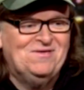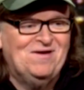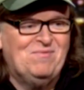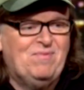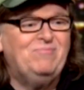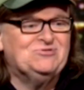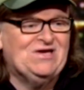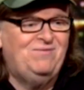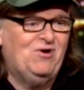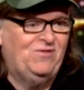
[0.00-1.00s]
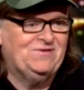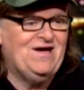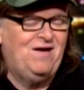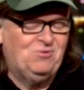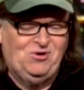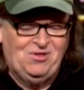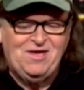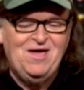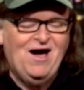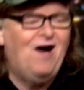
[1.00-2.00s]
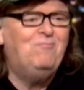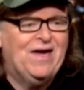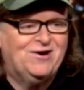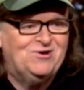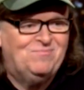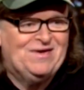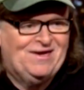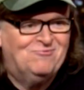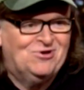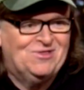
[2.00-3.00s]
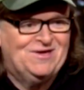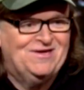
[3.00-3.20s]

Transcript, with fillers: I mean, people say to me all the time, you know, like, how bad could it be, really?